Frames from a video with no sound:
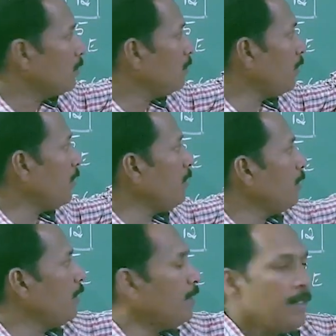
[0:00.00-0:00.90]

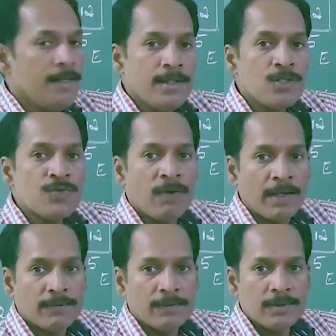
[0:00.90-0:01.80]
3, E is
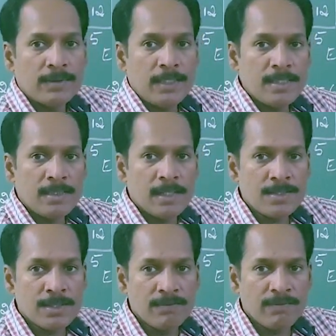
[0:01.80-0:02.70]
5. 3 is
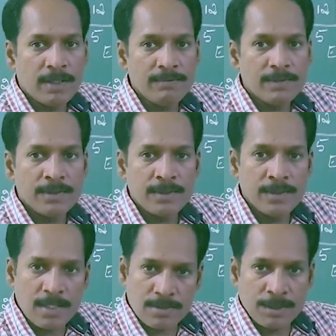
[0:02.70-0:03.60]
less than
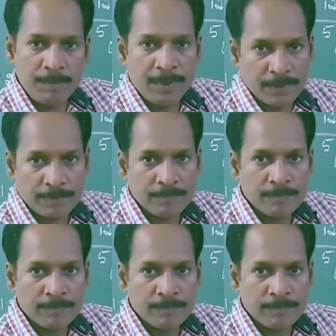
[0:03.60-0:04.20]
5. Yes, repeat.